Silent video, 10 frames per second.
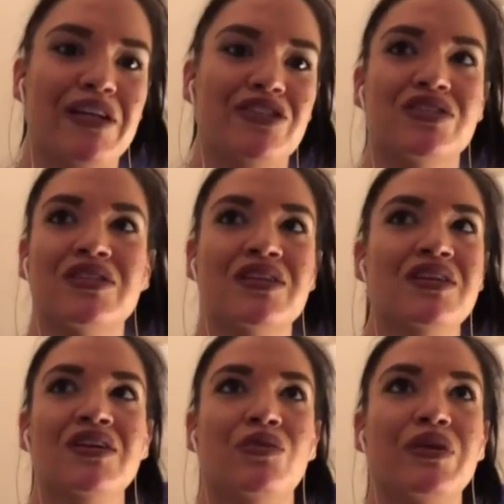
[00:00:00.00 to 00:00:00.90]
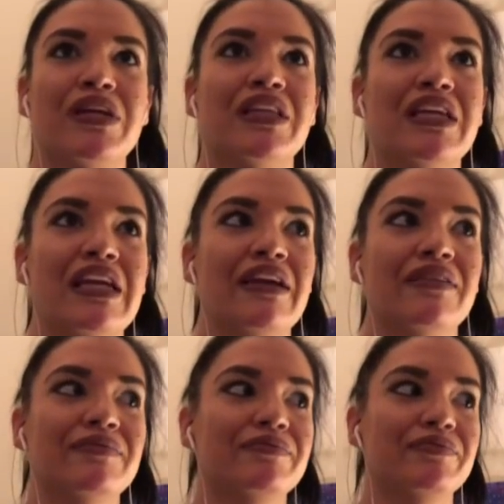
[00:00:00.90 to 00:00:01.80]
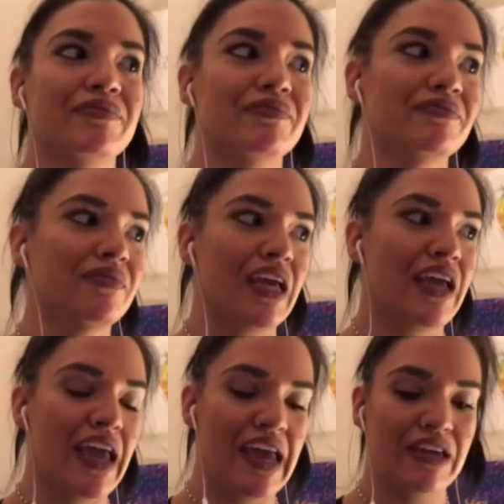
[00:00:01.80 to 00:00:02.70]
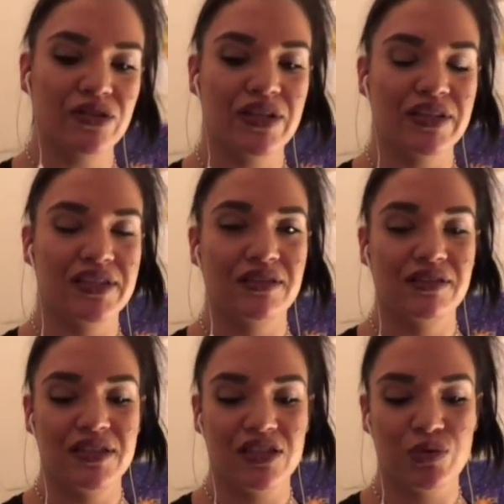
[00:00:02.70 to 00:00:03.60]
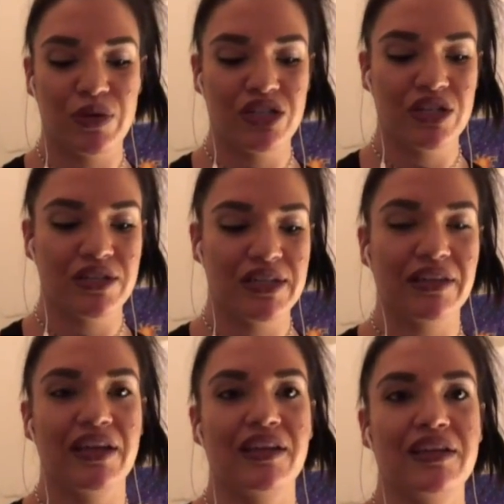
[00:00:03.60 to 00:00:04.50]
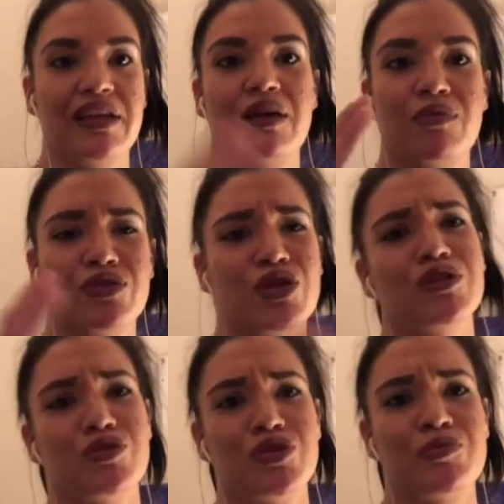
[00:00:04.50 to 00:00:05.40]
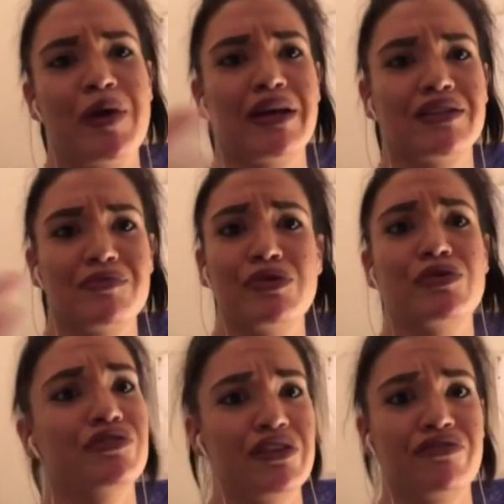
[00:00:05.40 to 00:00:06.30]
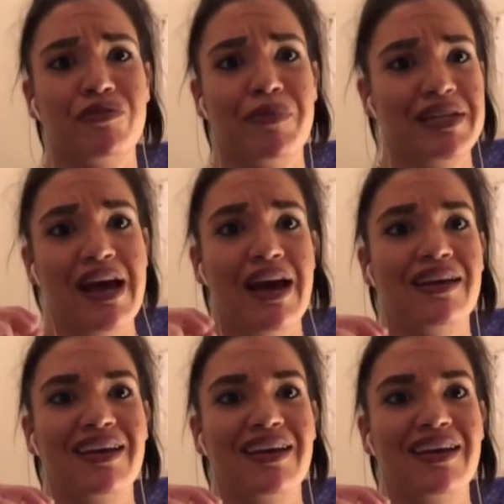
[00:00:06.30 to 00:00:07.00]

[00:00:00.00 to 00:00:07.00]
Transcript: just really like handled this situation delicately and with so much respect and beautifully for my dad.